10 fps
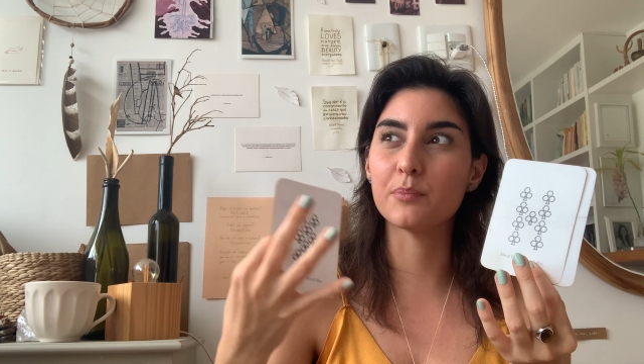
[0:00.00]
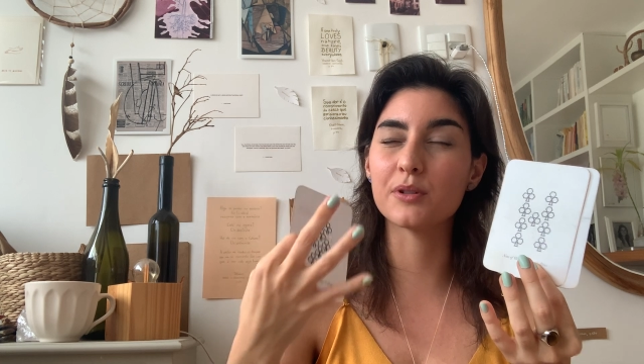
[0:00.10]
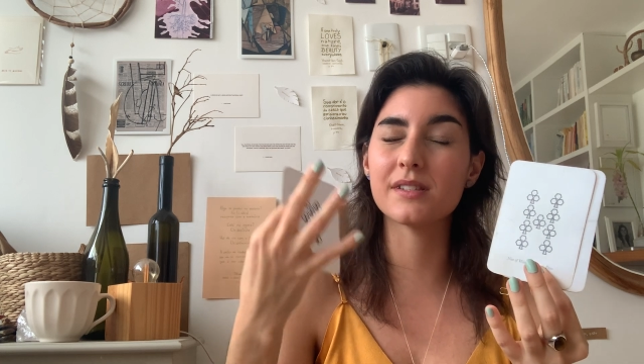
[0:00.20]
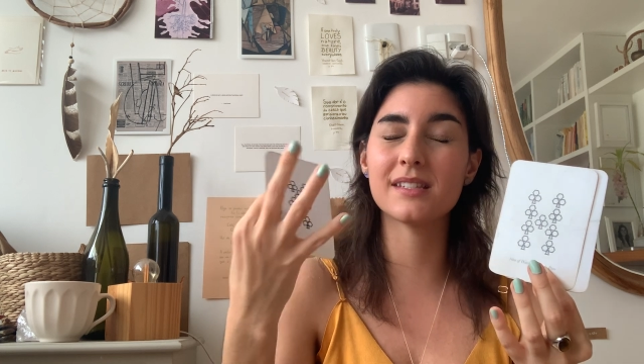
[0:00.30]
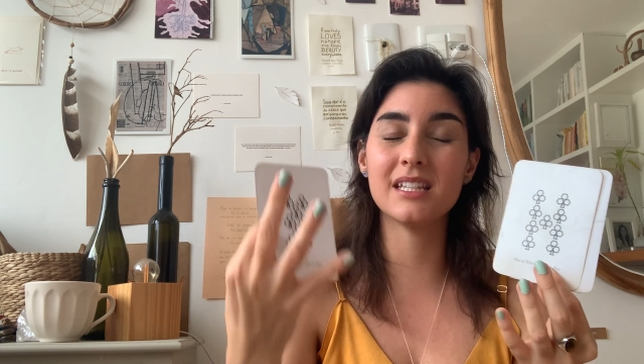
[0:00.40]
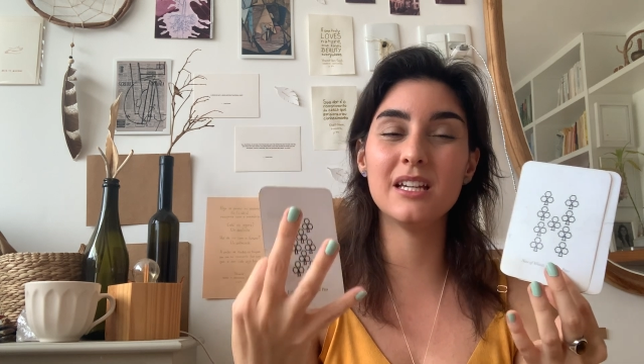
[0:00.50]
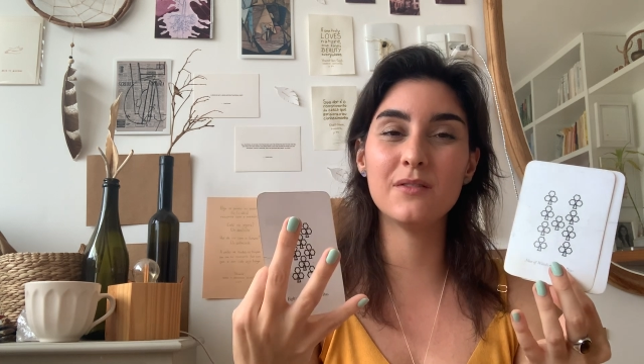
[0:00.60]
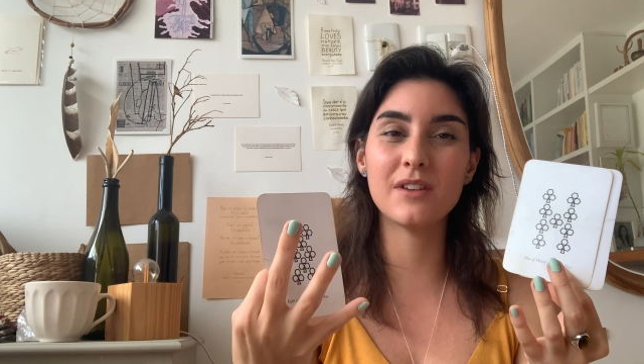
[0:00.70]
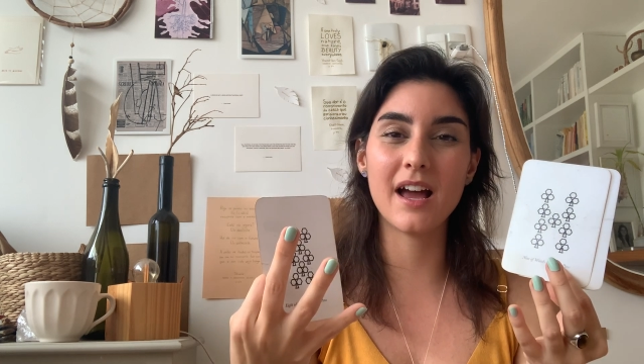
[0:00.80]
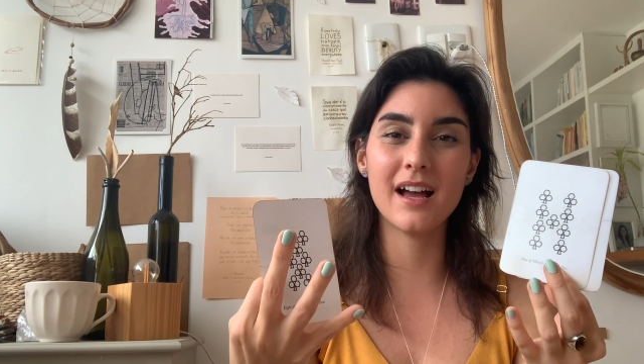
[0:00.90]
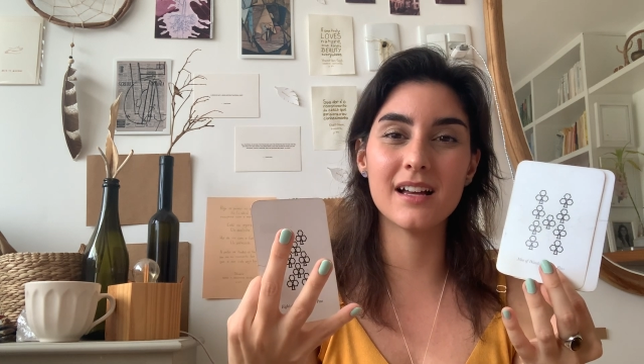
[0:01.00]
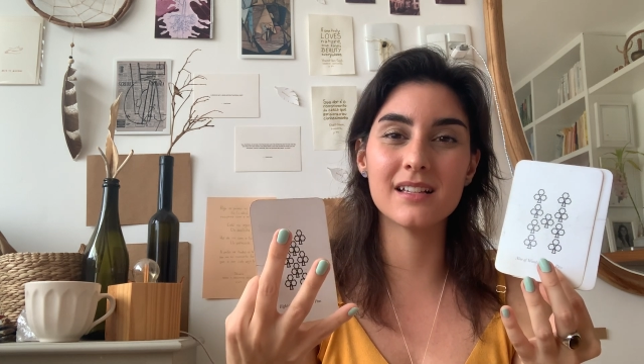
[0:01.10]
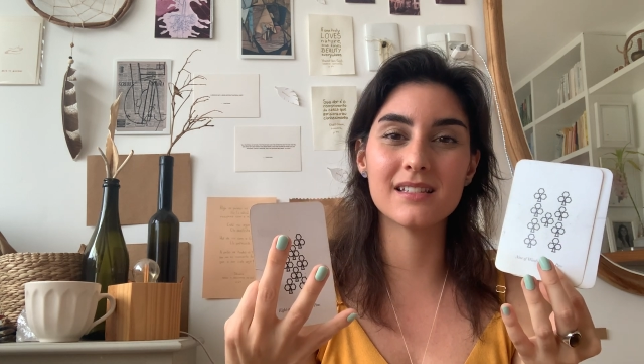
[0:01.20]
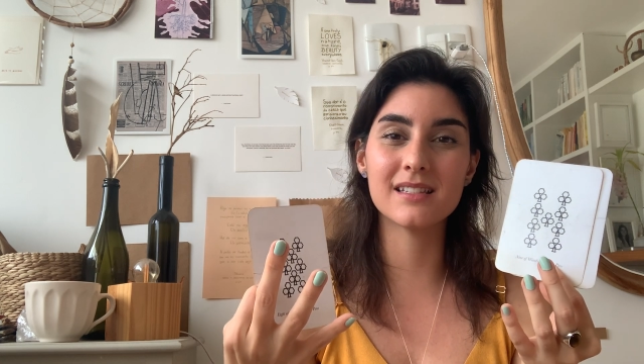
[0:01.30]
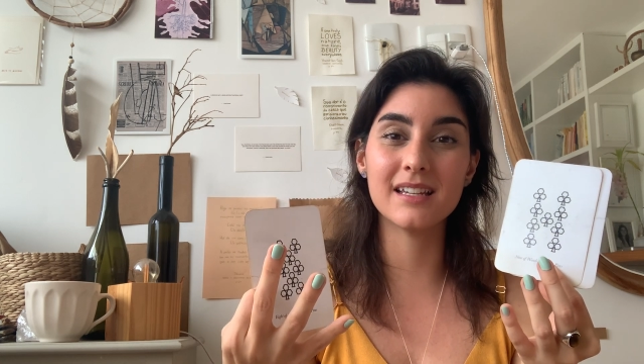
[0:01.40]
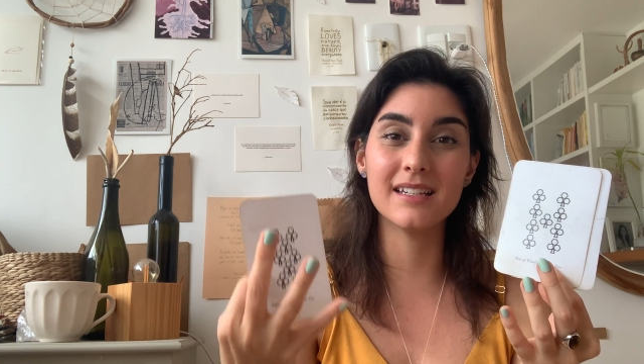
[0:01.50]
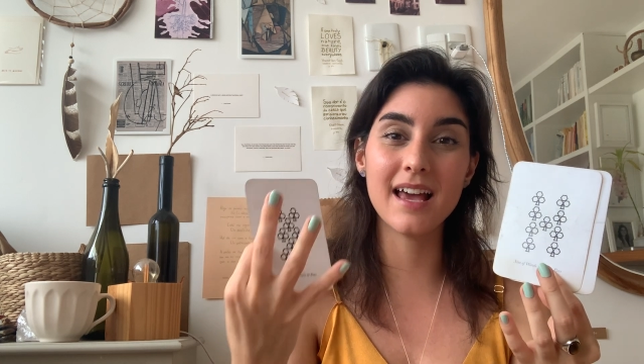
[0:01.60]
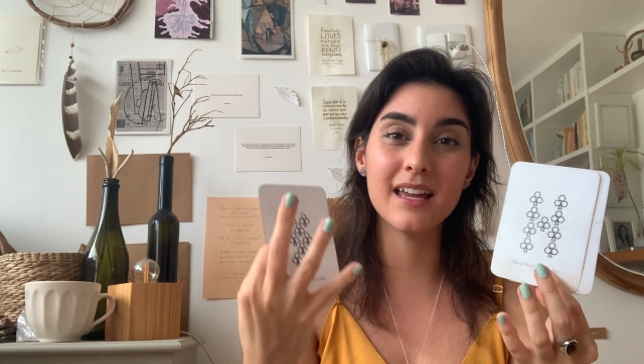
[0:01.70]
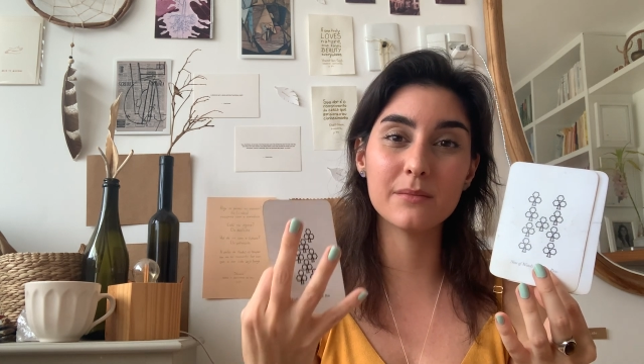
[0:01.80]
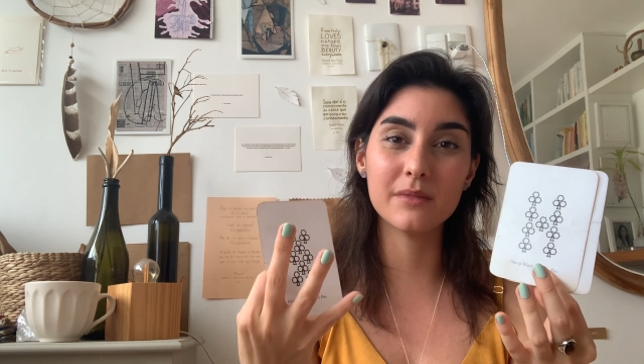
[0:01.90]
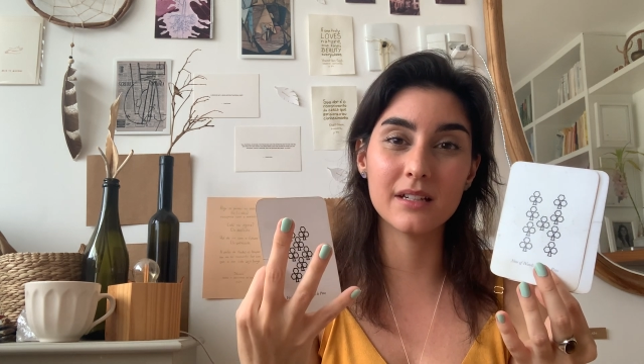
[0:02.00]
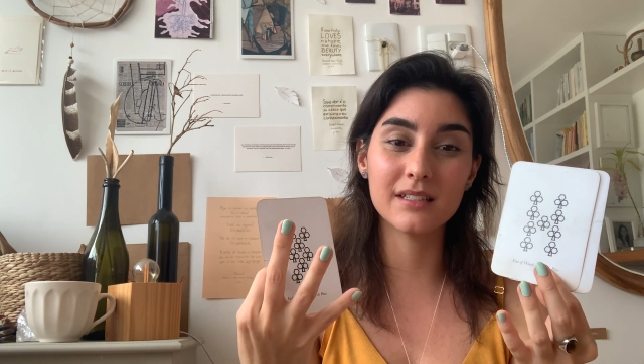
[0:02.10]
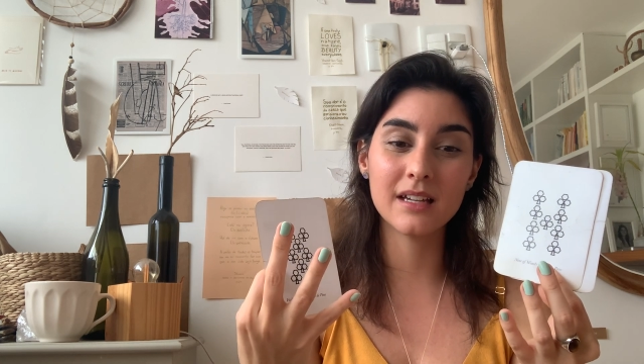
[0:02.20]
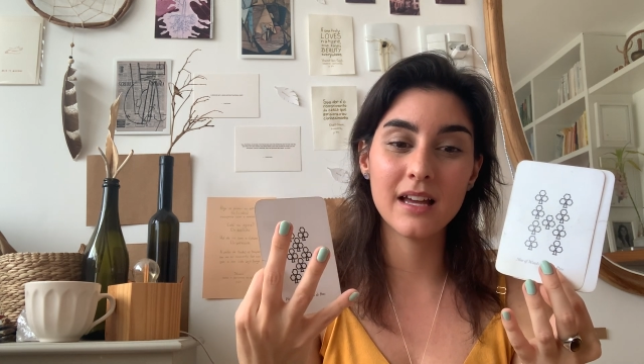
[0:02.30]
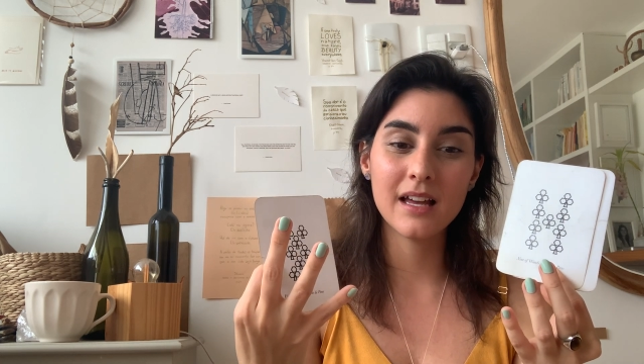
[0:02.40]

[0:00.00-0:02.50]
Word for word: perceived as inanimate,